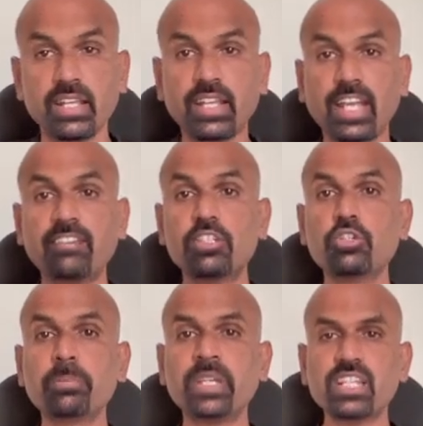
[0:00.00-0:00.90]
Can we do
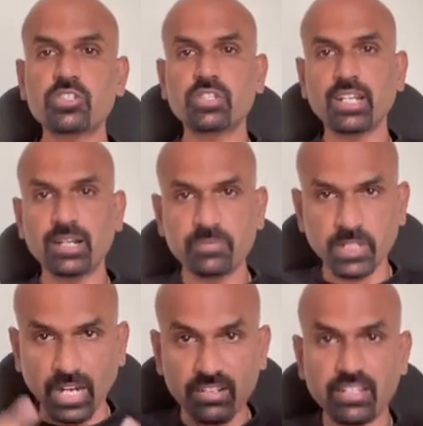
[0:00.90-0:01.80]
PhD after
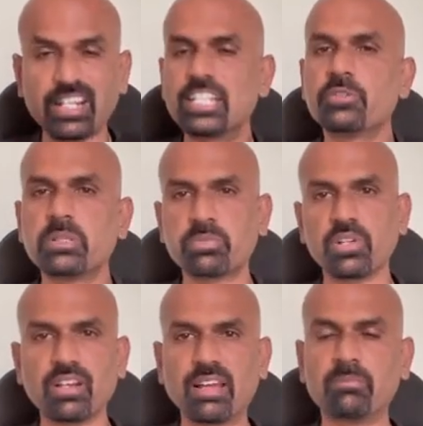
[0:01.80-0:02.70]
undergraduate
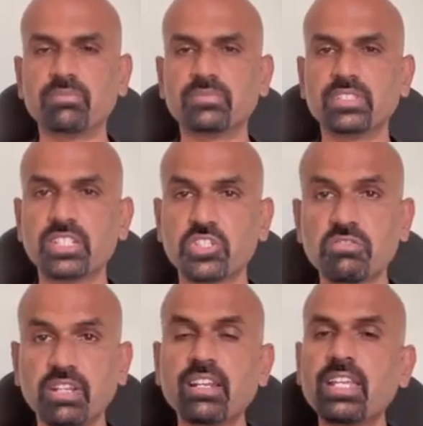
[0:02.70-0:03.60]
program? Is it
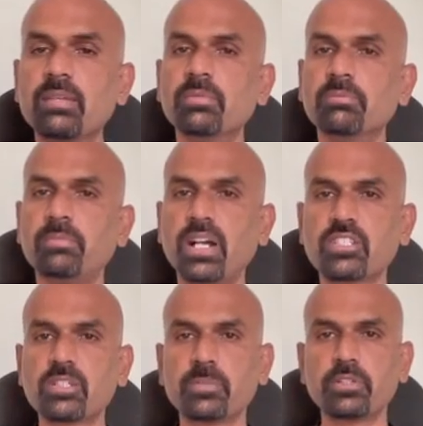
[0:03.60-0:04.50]
really
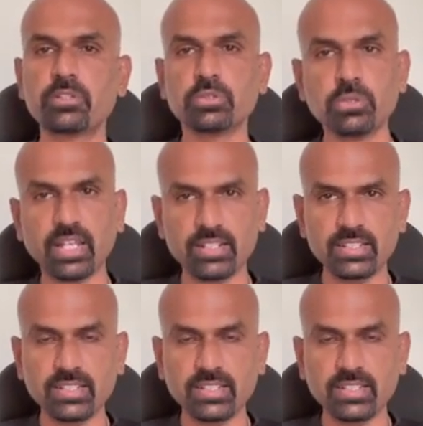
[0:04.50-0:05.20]
possible to do that?